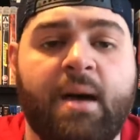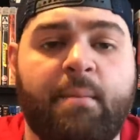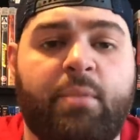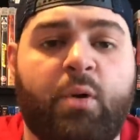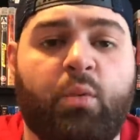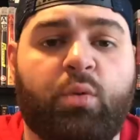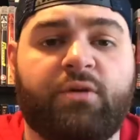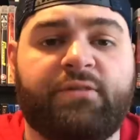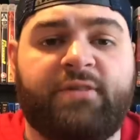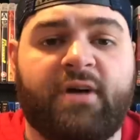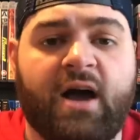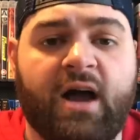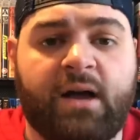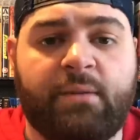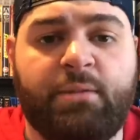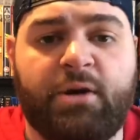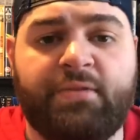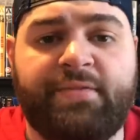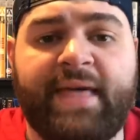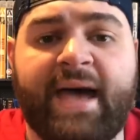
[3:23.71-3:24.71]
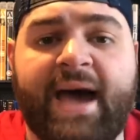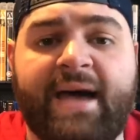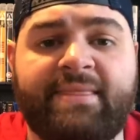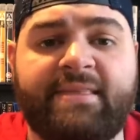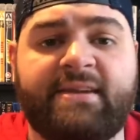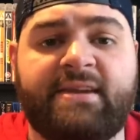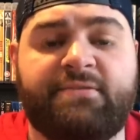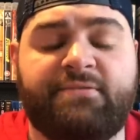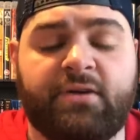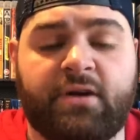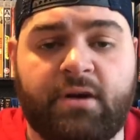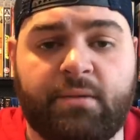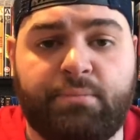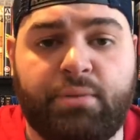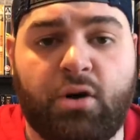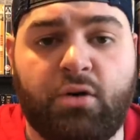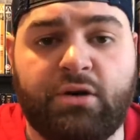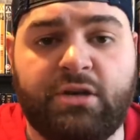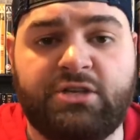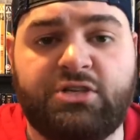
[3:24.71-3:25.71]
but we'll talk about that and the different
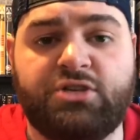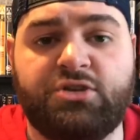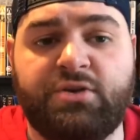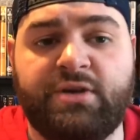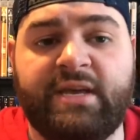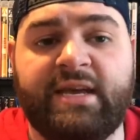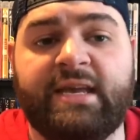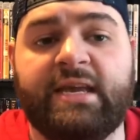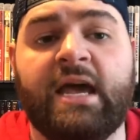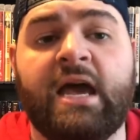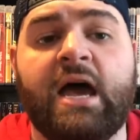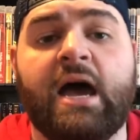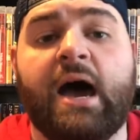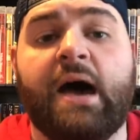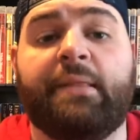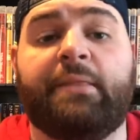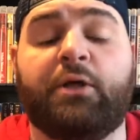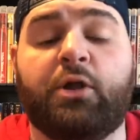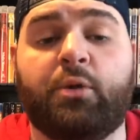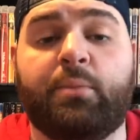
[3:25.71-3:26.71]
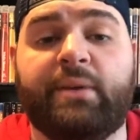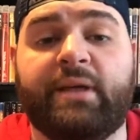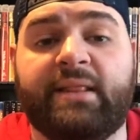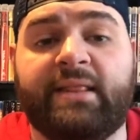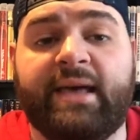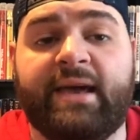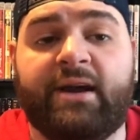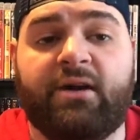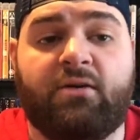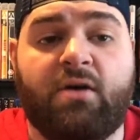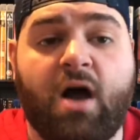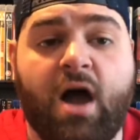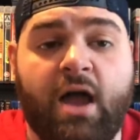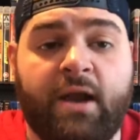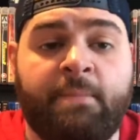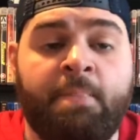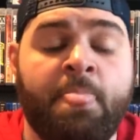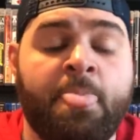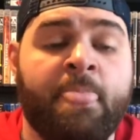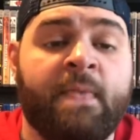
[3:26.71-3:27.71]
components you need a little bit later on.